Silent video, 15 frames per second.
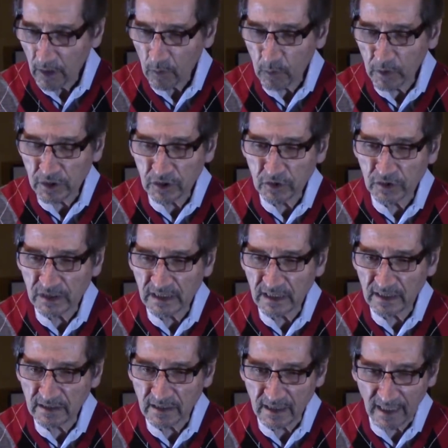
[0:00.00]
which you
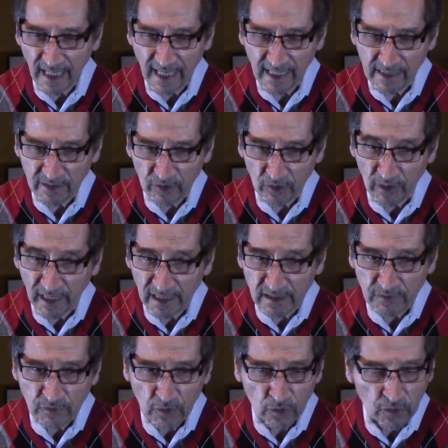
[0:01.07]
see today in the last few